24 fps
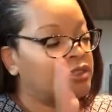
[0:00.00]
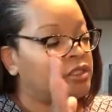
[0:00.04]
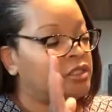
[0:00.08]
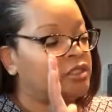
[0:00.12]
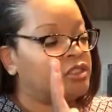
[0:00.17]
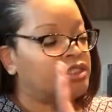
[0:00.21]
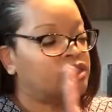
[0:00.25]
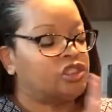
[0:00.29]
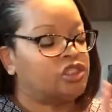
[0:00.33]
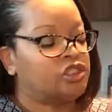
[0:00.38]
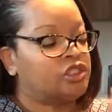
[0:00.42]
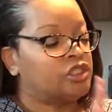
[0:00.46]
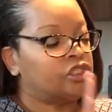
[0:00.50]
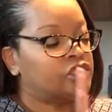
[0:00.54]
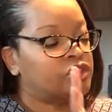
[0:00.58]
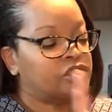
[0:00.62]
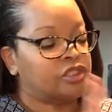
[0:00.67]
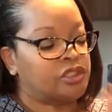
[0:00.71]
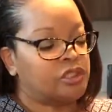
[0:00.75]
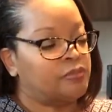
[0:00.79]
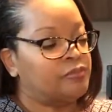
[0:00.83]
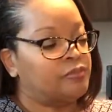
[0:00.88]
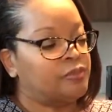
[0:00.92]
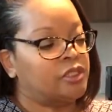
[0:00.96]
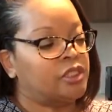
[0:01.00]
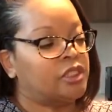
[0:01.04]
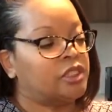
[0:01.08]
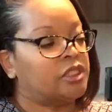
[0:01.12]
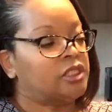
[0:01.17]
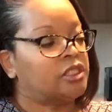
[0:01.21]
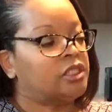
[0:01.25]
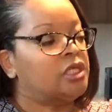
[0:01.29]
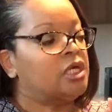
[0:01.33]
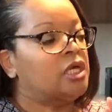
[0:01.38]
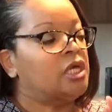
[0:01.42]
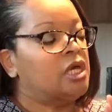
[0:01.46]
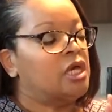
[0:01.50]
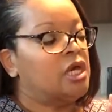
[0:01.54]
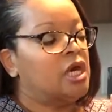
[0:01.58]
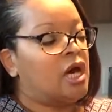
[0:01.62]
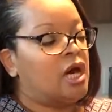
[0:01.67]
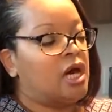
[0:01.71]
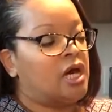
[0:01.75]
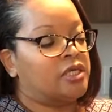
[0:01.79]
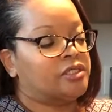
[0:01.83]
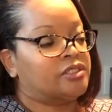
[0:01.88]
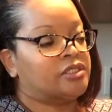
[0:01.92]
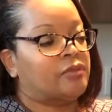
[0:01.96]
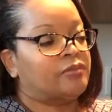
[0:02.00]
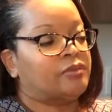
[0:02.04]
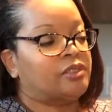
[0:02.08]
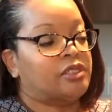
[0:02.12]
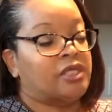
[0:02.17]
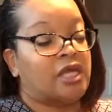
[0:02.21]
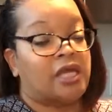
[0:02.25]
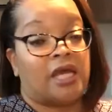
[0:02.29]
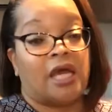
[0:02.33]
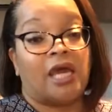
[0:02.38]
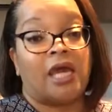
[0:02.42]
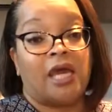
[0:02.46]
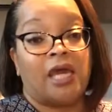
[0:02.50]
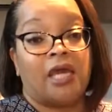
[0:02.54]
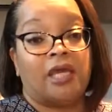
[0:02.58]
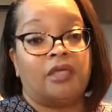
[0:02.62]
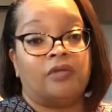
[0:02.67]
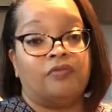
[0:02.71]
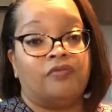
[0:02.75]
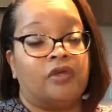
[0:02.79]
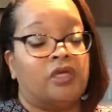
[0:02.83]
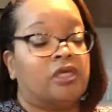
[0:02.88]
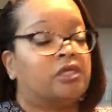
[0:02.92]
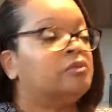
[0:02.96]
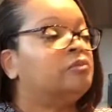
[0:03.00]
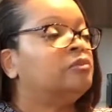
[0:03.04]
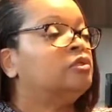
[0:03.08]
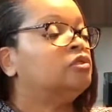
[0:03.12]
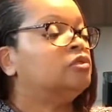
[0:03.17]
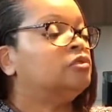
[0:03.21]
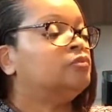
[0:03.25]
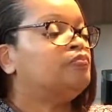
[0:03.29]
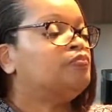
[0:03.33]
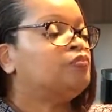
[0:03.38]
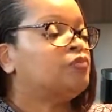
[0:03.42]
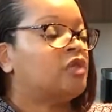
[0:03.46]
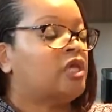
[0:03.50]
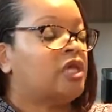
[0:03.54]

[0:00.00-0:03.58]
This is just simply something that I had available,